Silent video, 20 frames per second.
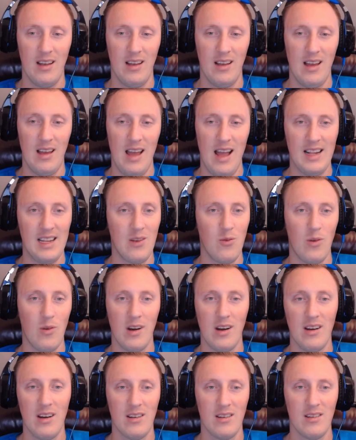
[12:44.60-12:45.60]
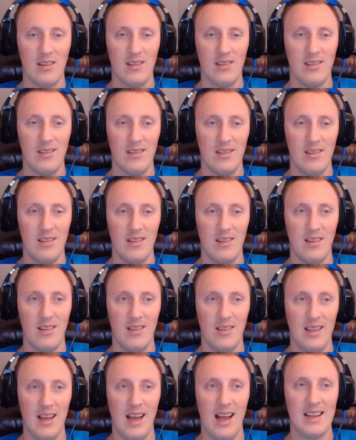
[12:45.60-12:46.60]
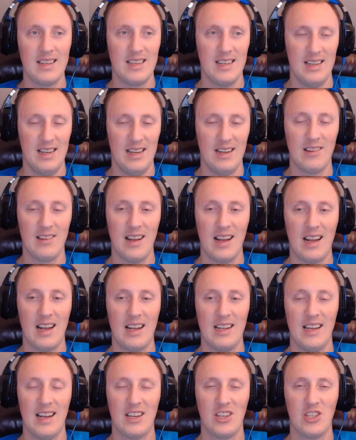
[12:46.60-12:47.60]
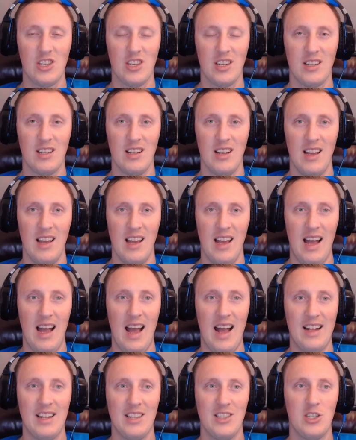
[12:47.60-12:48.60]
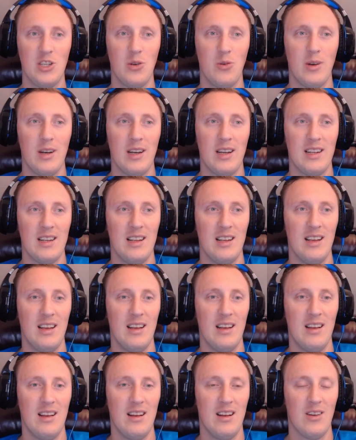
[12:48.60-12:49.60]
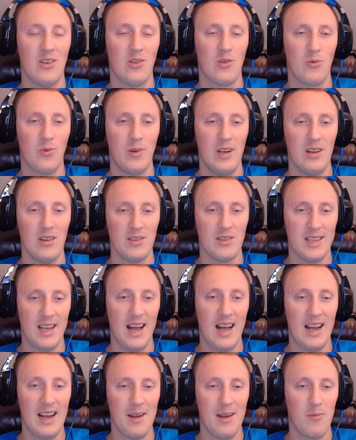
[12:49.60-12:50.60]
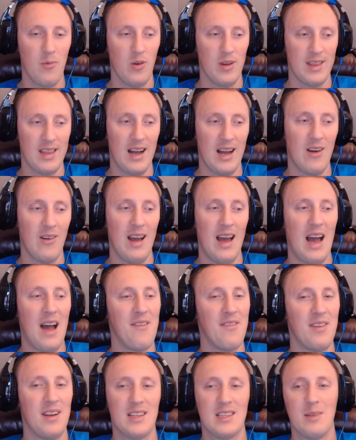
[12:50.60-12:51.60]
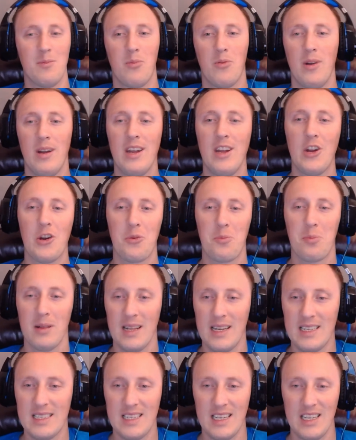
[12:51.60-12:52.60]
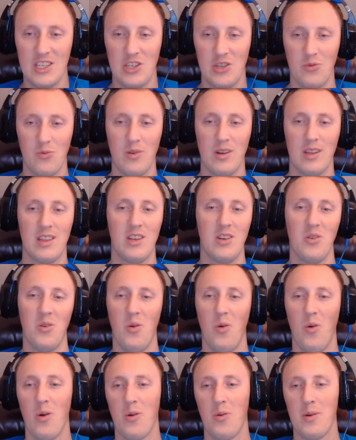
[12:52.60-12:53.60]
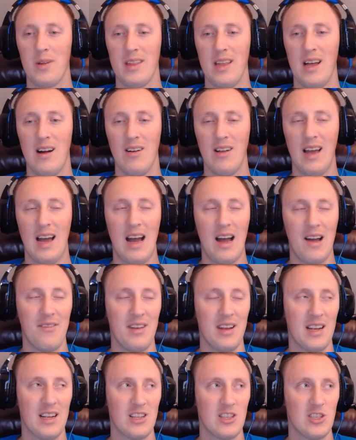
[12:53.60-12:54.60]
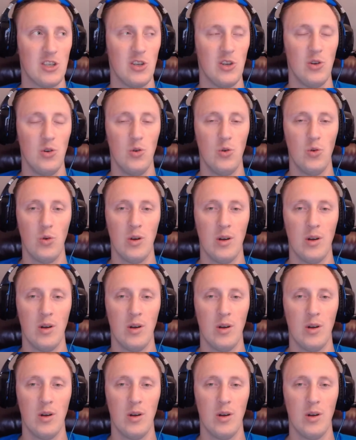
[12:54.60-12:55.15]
anywhere that has an internet connection and do it real time without having to bring your PlayStation with you or without having to